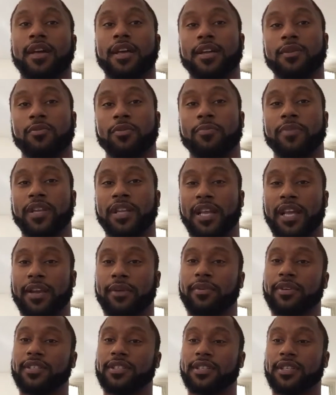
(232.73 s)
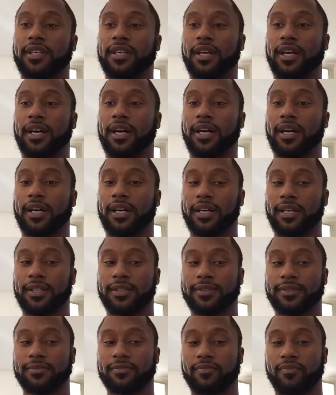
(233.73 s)
it would be language.
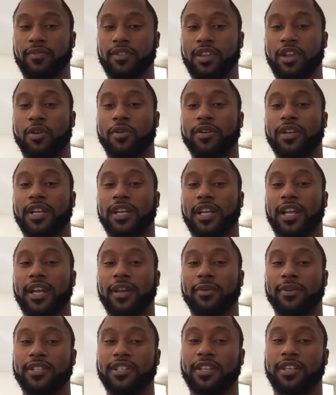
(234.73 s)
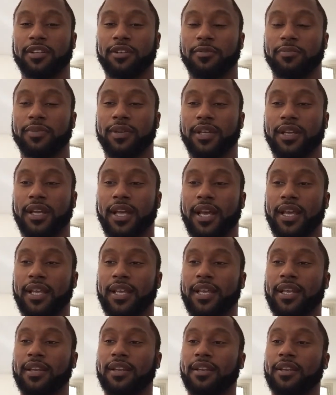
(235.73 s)
Knowing the language a little bit, like
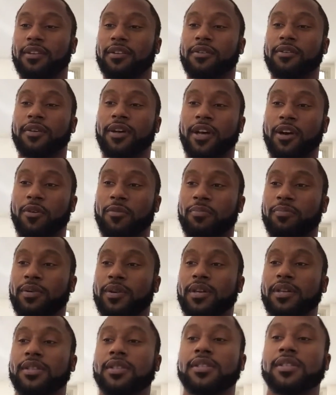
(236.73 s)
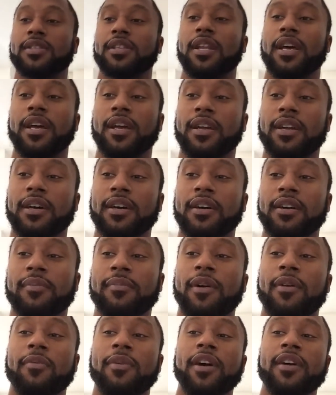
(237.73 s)
getting little help books. Like,
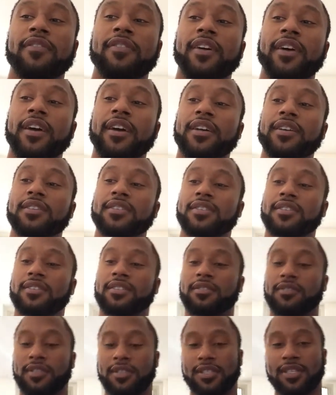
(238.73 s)
my wife has this little